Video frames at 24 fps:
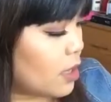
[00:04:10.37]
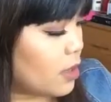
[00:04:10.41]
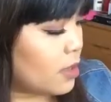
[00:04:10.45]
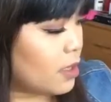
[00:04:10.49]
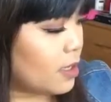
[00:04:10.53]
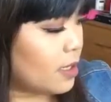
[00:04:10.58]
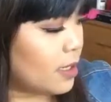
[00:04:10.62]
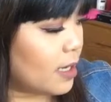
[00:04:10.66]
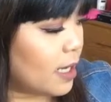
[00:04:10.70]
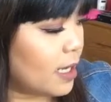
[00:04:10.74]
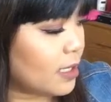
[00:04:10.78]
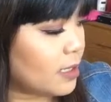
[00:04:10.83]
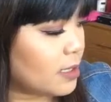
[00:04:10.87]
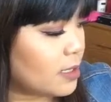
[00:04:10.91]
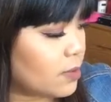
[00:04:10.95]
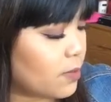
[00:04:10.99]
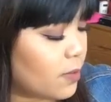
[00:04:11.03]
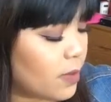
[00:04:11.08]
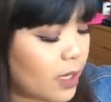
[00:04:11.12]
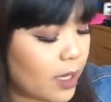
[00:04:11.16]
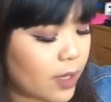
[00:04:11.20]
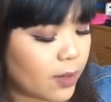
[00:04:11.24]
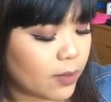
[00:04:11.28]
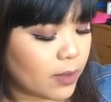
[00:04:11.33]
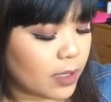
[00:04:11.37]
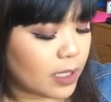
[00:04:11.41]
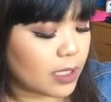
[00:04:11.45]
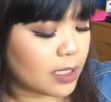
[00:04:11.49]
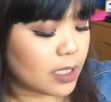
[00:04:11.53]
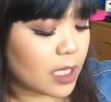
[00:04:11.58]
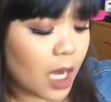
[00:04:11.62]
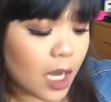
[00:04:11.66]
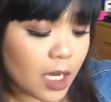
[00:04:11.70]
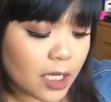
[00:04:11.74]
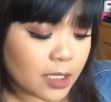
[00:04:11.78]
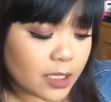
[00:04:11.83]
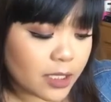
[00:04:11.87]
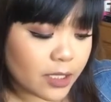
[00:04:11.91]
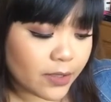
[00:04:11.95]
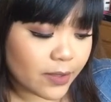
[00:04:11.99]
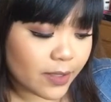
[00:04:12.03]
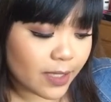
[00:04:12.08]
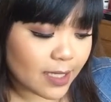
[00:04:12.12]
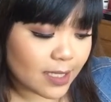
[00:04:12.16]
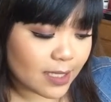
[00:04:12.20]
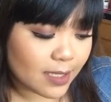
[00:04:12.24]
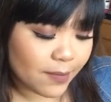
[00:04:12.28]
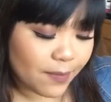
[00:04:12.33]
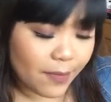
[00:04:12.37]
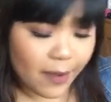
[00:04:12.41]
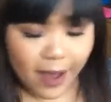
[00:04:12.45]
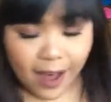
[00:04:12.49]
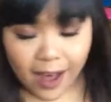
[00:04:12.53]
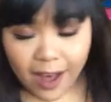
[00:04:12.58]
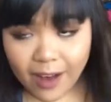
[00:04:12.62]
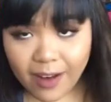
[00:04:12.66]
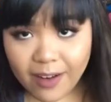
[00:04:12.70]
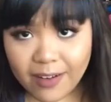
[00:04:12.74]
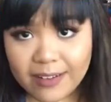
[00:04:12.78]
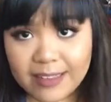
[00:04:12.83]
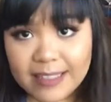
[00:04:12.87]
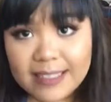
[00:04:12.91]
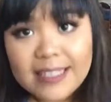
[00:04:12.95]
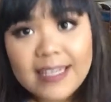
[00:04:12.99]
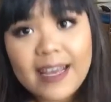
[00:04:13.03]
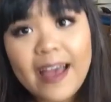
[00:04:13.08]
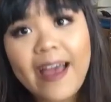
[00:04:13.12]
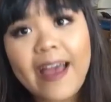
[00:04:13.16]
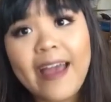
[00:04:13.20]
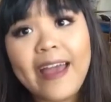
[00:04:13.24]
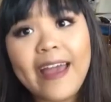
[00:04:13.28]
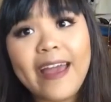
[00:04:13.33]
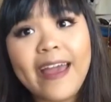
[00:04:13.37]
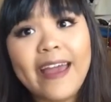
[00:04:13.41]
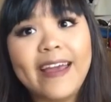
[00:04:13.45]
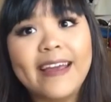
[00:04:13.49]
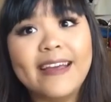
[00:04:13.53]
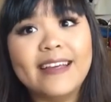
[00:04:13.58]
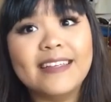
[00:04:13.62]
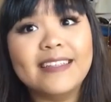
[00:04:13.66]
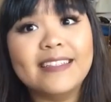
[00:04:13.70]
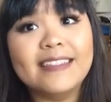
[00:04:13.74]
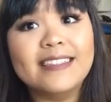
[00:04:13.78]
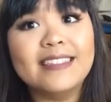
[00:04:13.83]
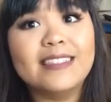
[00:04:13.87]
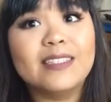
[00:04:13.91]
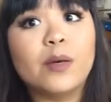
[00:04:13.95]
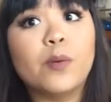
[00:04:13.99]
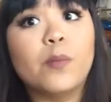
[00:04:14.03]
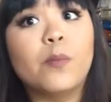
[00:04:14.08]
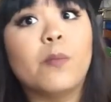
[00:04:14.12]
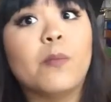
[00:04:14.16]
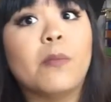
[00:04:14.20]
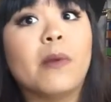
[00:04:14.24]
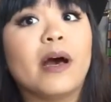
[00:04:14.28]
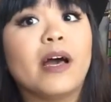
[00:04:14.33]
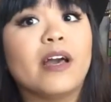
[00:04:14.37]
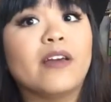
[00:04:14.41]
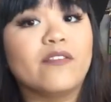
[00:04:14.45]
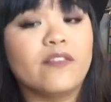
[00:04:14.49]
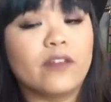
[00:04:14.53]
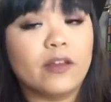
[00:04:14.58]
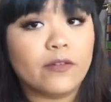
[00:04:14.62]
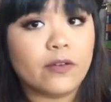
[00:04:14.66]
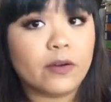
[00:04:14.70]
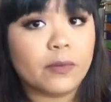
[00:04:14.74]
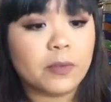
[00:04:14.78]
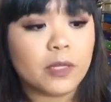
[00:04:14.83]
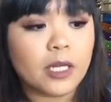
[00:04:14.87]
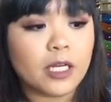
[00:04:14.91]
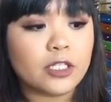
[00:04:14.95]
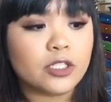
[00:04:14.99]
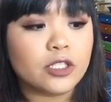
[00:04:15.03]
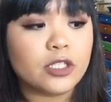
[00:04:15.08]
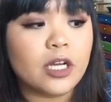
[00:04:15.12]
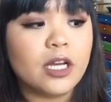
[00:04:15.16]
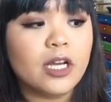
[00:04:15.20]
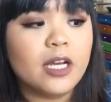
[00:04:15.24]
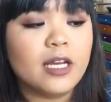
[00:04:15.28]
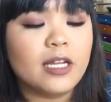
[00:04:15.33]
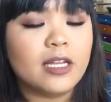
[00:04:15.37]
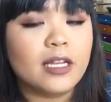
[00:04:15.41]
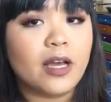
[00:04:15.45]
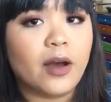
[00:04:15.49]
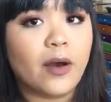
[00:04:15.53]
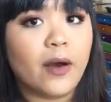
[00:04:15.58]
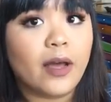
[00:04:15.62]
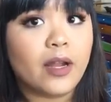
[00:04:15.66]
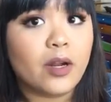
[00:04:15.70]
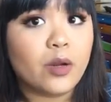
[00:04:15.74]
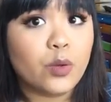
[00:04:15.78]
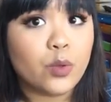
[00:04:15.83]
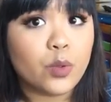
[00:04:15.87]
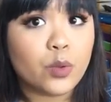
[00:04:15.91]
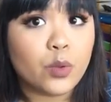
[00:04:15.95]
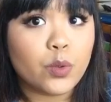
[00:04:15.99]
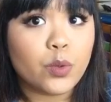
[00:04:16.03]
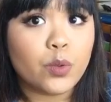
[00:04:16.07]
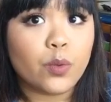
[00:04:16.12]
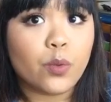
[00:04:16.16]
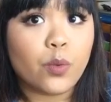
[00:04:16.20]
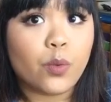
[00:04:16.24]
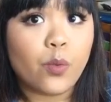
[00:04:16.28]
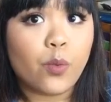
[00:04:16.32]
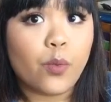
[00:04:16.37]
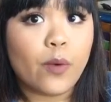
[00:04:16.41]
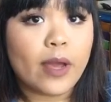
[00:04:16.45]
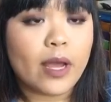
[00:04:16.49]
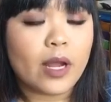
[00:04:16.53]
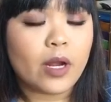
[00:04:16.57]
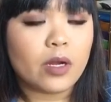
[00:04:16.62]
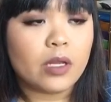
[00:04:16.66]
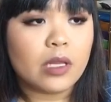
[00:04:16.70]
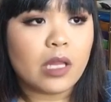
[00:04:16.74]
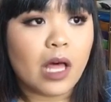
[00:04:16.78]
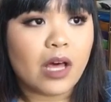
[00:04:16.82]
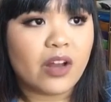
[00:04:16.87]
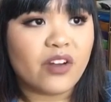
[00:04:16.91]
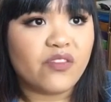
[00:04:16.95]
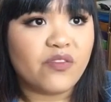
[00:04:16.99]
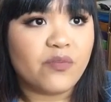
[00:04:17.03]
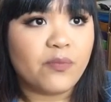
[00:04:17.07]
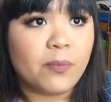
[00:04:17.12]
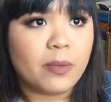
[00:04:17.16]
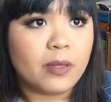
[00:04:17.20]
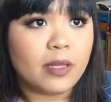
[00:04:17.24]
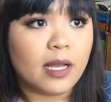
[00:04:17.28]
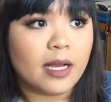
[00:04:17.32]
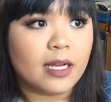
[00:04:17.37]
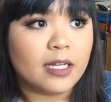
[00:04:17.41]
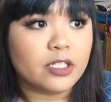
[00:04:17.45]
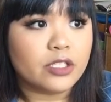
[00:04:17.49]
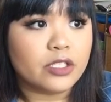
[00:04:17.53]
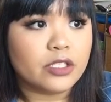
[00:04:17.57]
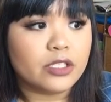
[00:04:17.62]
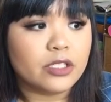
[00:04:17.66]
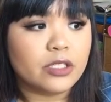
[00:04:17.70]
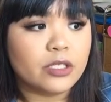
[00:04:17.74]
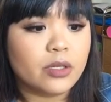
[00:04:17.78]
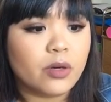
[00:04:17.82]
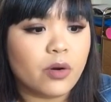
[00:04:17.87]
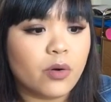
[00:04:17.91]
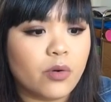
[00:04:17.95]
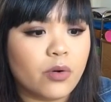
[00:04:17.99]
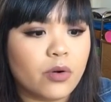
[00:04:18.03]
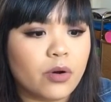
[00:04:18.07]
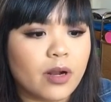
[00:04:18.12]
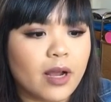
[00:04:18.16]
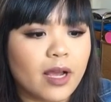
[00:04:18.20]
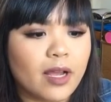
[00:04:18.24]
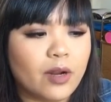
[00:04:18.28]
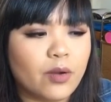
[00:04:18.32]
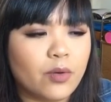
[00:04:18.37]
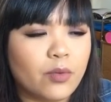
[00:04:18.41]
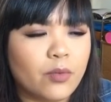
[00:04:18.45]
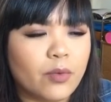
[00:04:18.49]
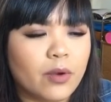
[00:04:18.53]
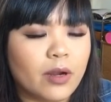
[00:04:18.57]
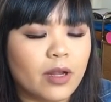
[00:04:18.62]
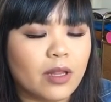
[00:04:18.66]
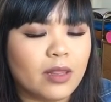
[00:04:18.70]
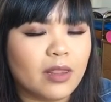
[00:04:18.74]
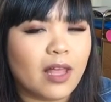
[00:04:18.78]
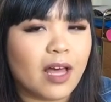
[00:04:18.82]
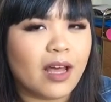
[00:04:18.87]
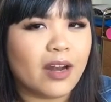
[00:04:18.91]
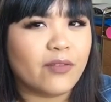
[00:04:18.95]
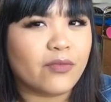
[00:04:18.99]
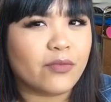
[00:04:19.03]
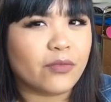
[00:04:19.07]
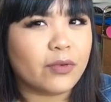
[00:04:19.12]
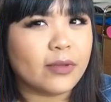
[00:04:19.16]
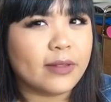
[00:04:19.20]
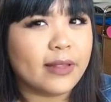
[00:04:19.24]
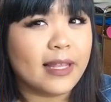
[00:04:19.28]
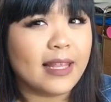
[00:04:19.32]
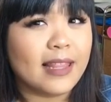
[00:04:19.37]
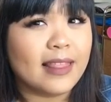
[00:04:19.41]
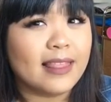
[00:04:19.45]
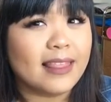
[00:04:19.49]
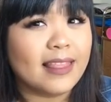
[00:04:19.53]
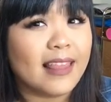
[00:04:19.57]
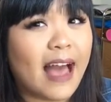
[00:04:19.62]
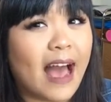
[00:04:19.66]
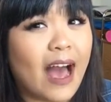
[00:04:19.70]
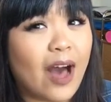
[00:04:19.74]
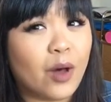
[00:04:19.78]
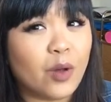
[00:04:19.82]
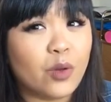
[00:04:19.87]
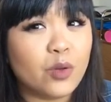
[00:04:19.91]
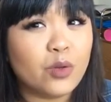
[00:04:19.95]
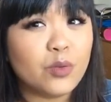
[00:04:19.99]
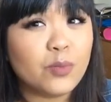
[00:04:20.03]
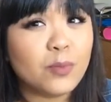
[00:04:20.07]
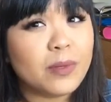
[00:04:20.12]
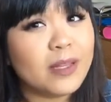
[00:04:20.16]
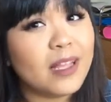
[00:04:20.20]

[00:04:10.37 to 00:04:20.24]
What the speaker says: The next one I want to talk to you guys about is my favorite blush. Now, I don't wear a lot of blush, or I don't wear a lot of really loud